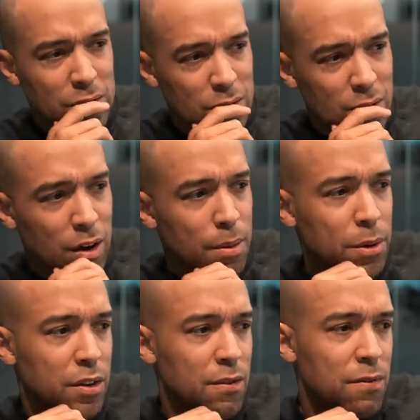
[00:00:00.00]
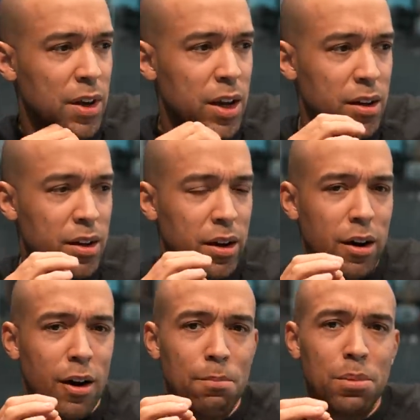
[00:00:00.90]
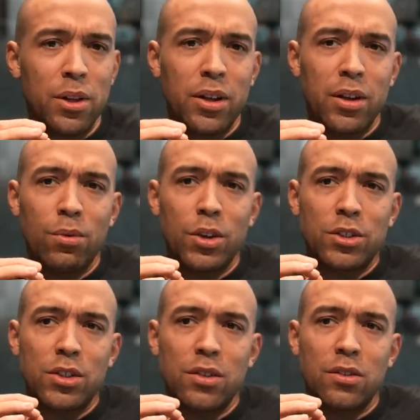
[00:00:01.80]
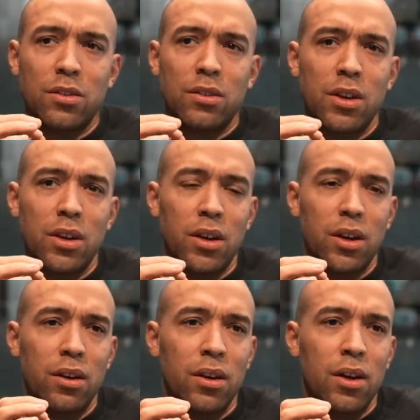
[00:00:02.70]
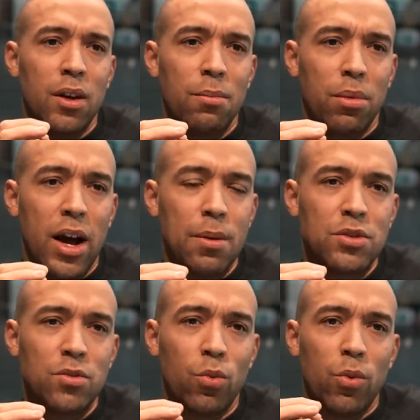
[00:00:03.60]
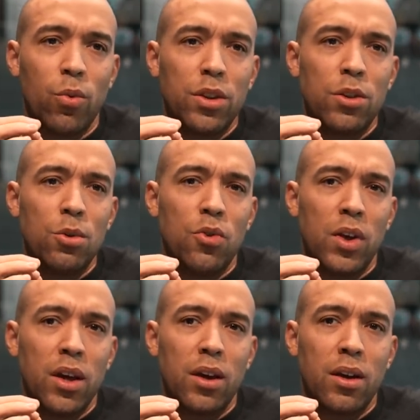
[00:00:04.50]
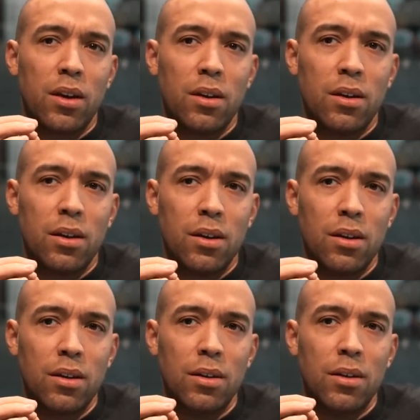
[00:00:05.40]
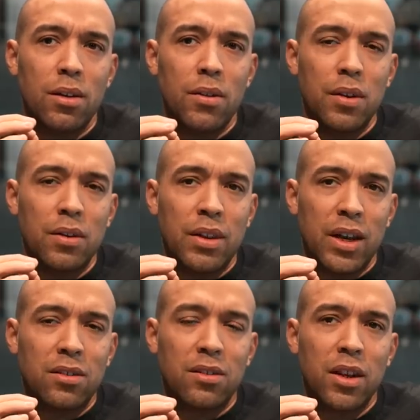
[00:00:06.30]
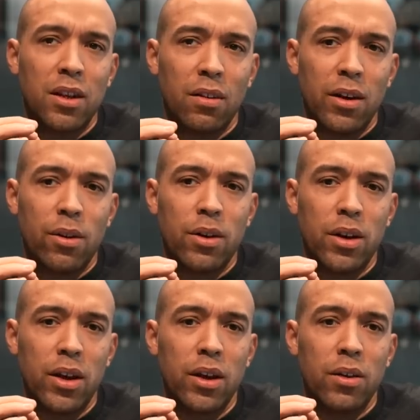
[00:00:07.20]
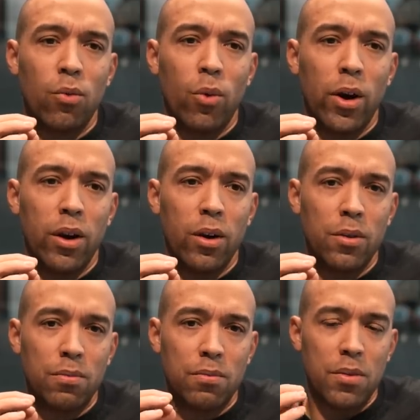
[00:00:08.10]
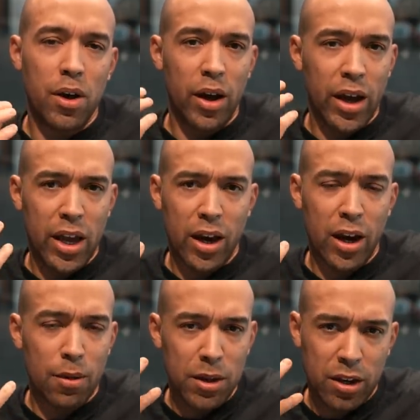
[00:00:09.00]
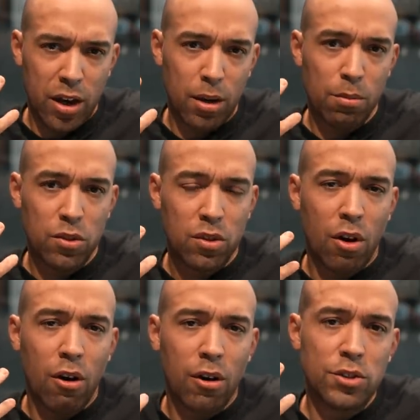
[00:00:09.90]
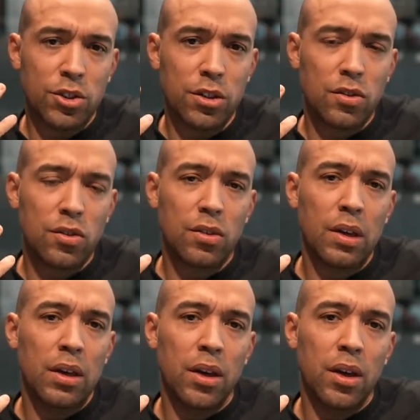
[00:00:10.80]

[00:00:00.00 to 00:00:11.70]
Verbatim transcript: as you talk about the fait accompli, which is the perhaps what, what do you think that singularity where the AI becomes conscious?